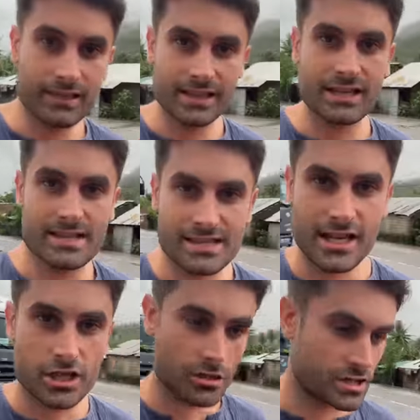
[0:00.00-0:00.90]
in uh,
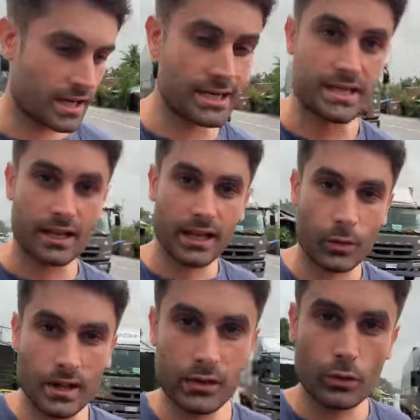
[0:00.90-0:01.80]
station 6. Here
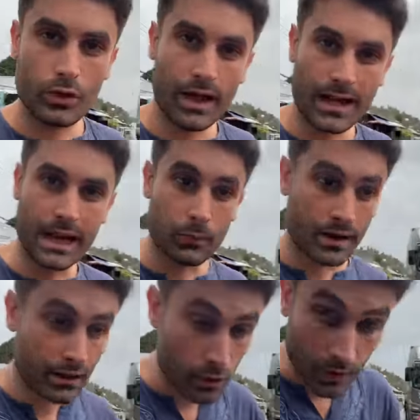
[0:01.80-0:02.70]
we need to take
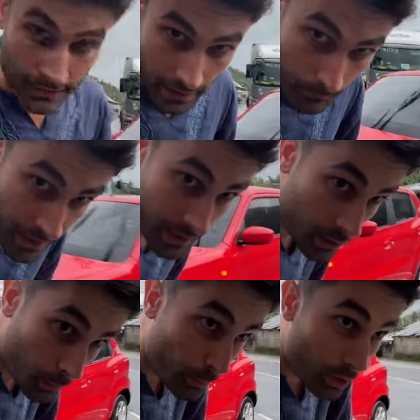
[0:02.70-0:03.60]
our QR number.
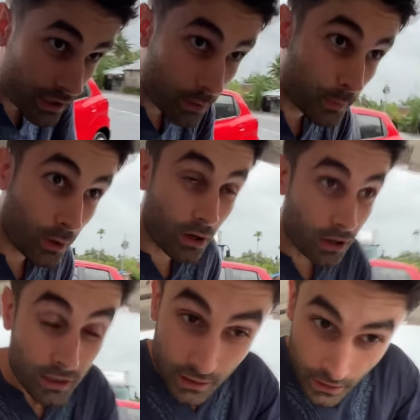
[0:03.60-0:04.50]
Hello po, hello po.
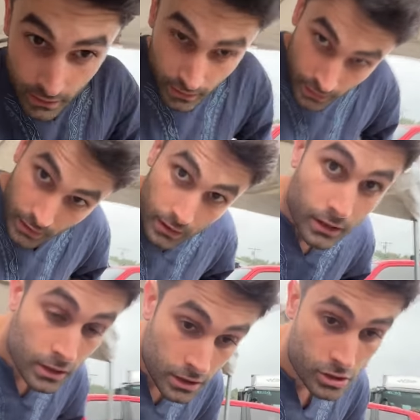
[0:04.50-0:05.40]

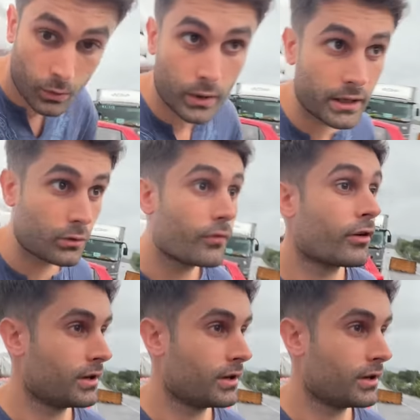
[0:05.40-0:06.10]
So we need to...